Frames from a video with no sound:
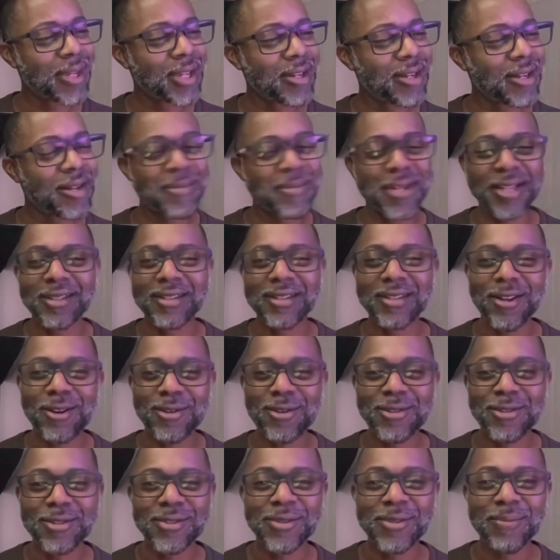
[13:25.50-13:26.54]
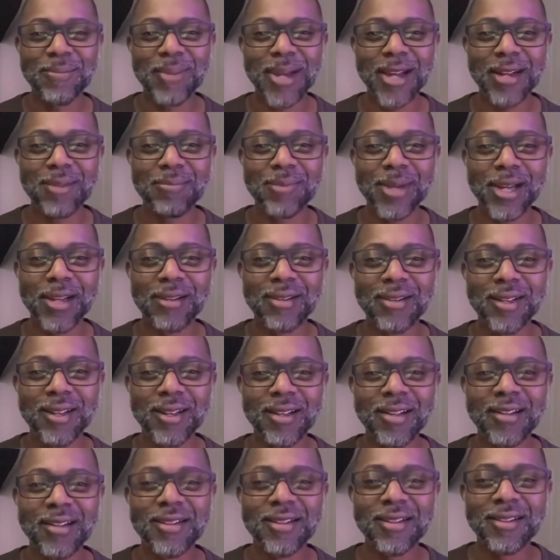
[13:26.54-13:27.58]
I'm gonna talk to somebody about
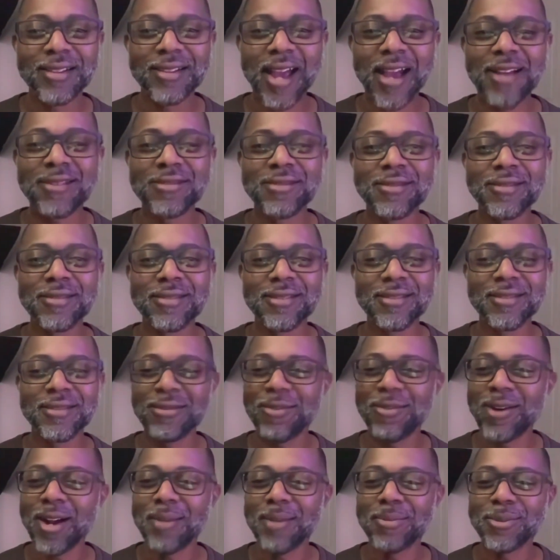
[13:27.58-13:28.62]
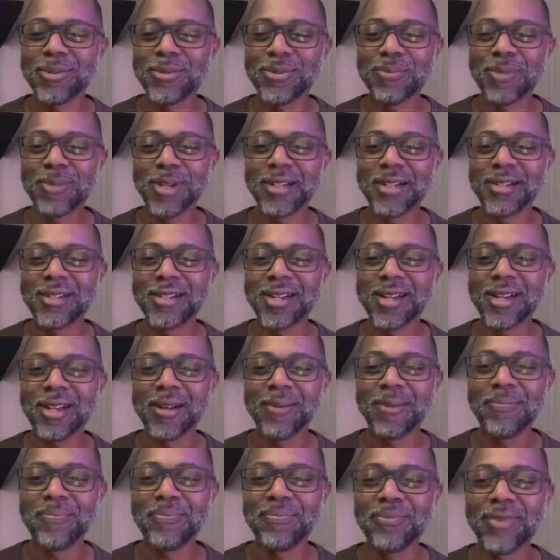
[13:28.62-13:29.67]
the 1,000 subscribers. But
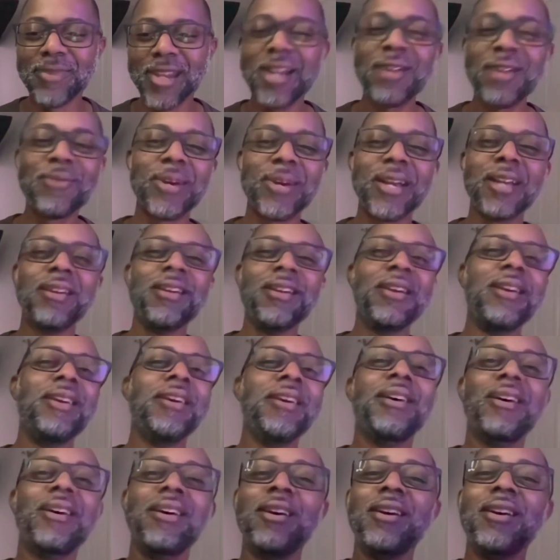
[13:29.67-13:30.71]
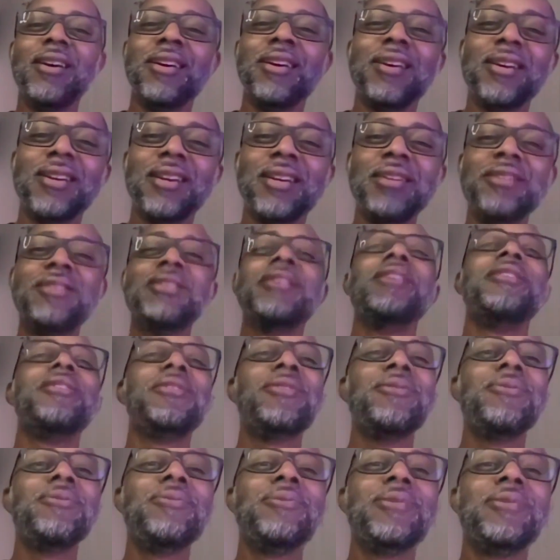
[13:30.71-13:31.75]
anyway,
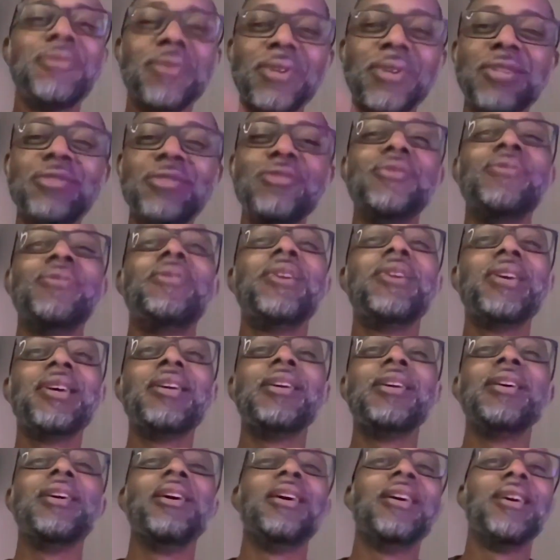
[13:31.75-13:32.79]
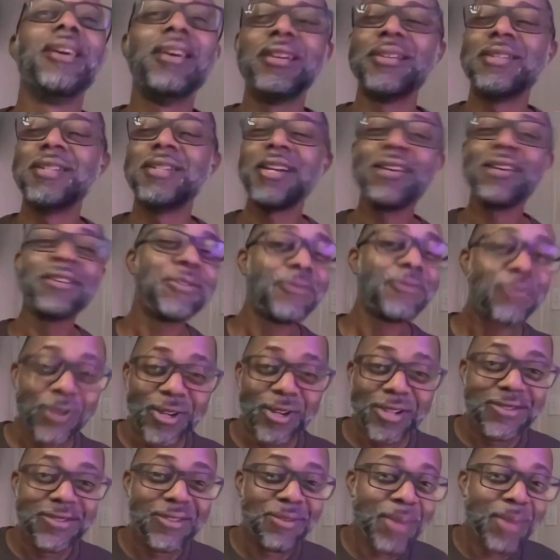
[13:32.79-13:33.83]
continue to enjoy. Tell your
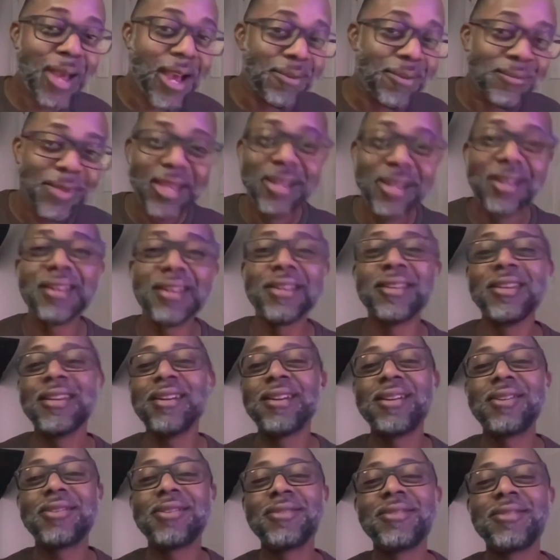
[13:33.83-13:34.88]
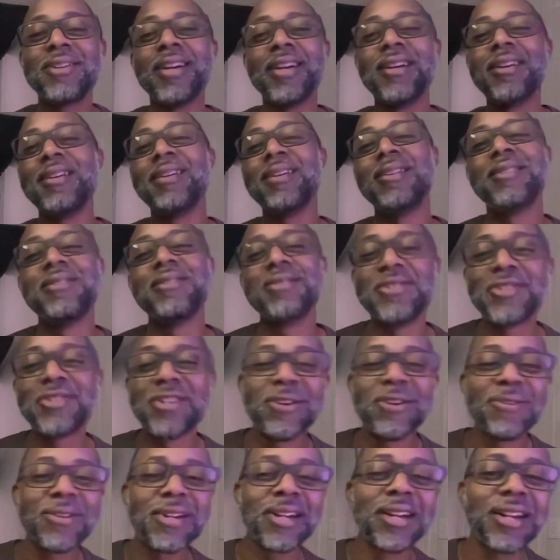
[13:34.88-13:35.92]
friends about me,
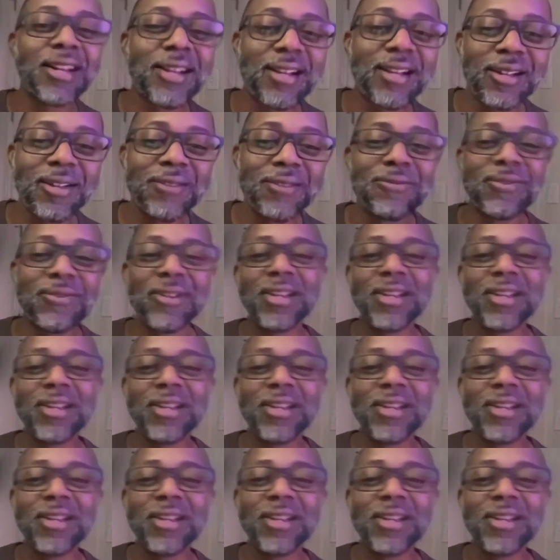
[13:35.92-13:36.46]
share the love.